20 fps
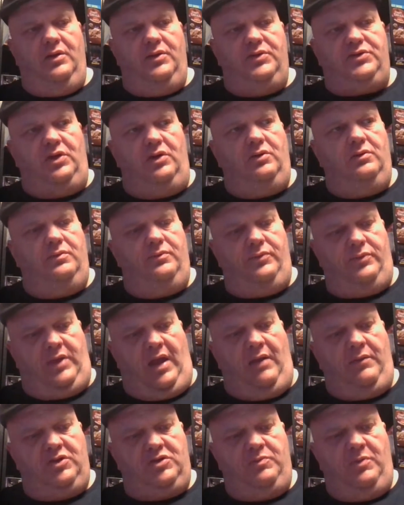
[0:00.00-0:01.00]
So
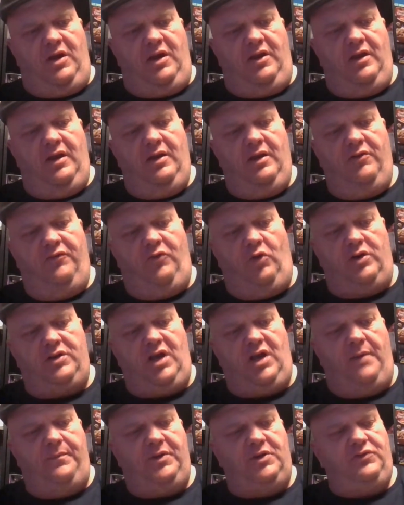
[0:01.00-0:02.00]
that was my four
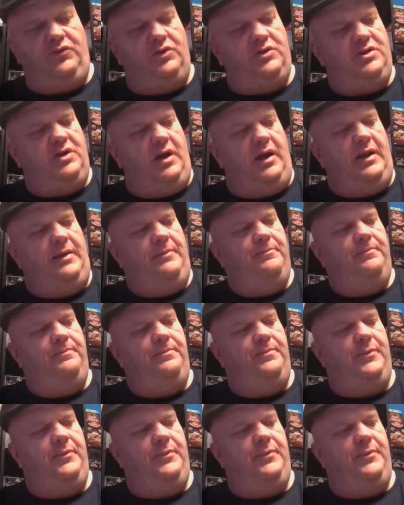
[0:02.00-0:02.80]
topics for tonight.